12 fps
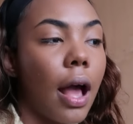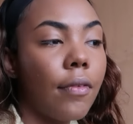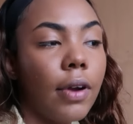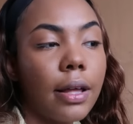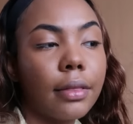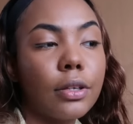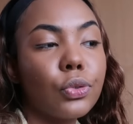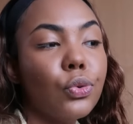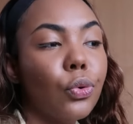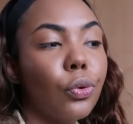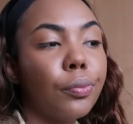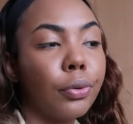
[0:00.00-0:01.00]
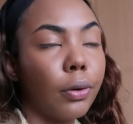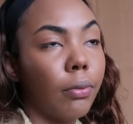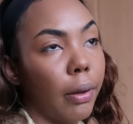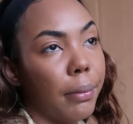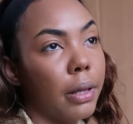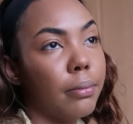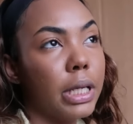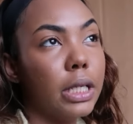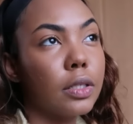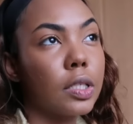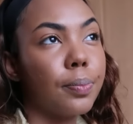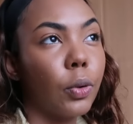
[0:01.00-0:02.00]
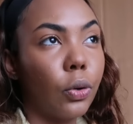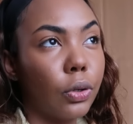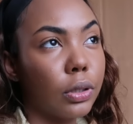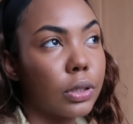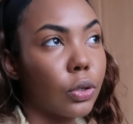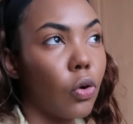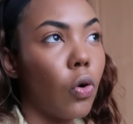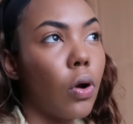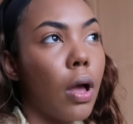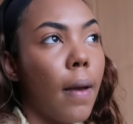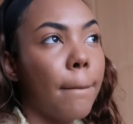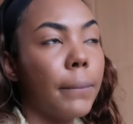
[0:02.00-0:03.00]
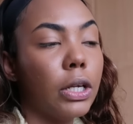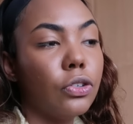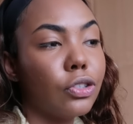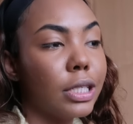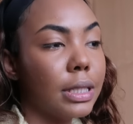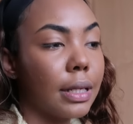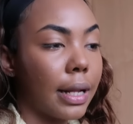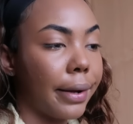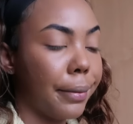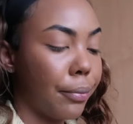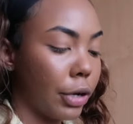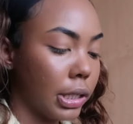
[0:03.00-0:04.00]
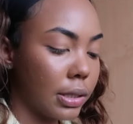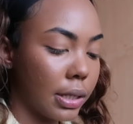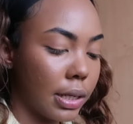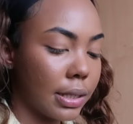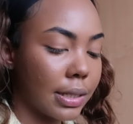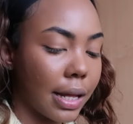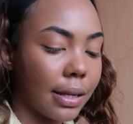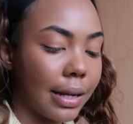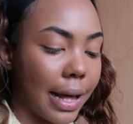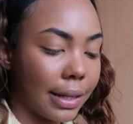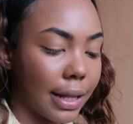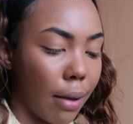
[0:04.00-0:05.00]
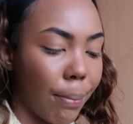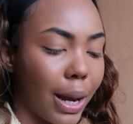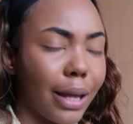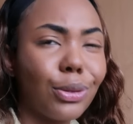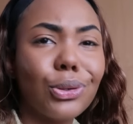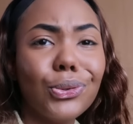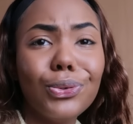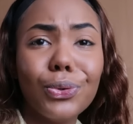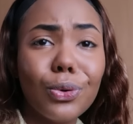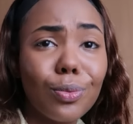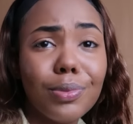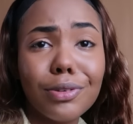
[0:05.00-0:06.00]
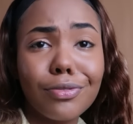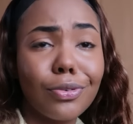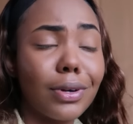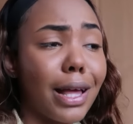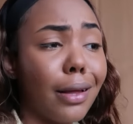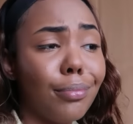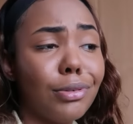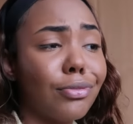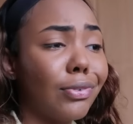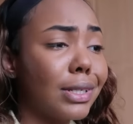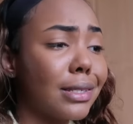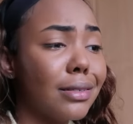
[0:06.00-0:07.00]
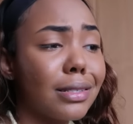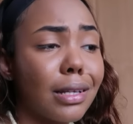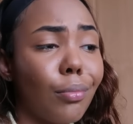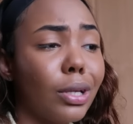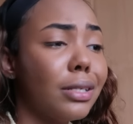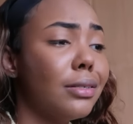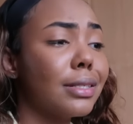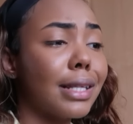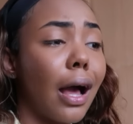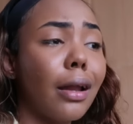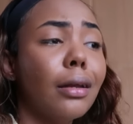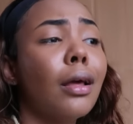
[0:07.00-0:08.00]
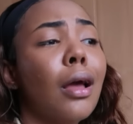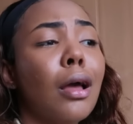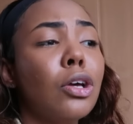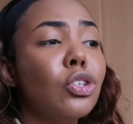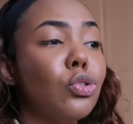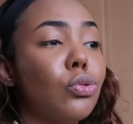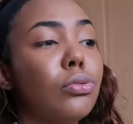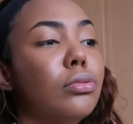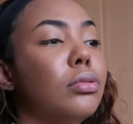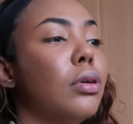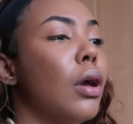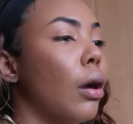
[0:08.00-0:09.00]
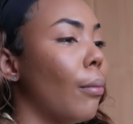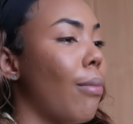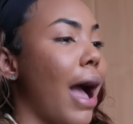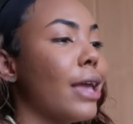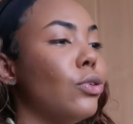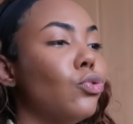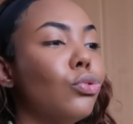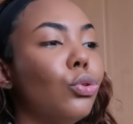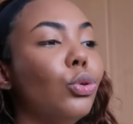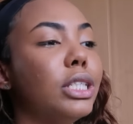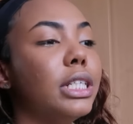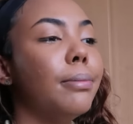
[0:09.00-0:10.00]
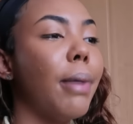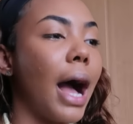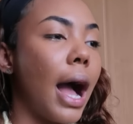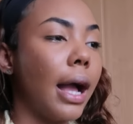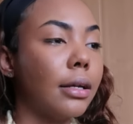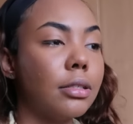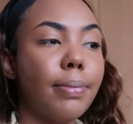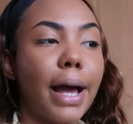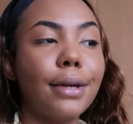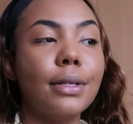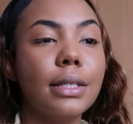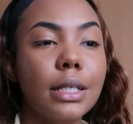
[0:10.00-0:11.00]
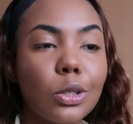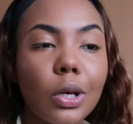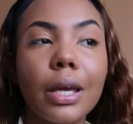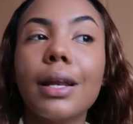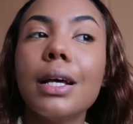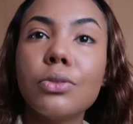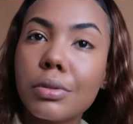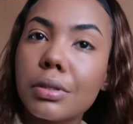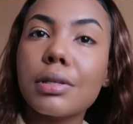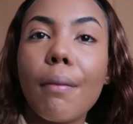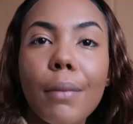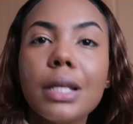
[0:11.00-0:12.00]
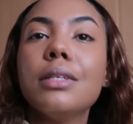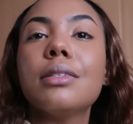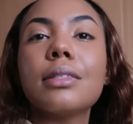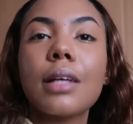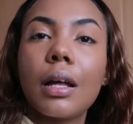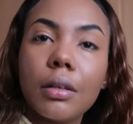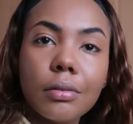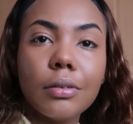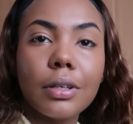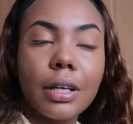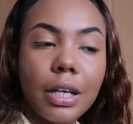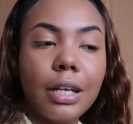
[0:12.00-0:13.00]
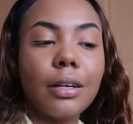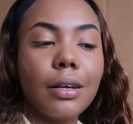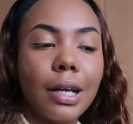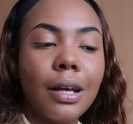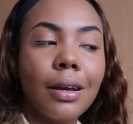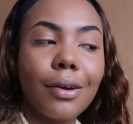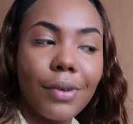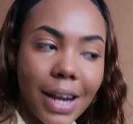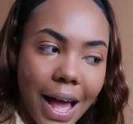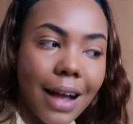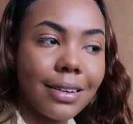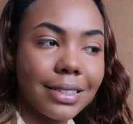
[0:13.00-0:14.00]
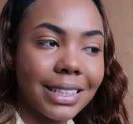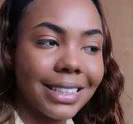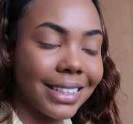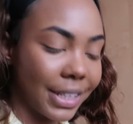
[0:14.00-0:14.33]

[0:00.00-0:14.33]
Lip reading: I feel like there's no problem in being spoiled or being treated like a princess, nothing like that. But like, don't go be forcing somebody's son to buy you Gucci bags, to buy you this, okay? That's also somebody's son, okay? Relax.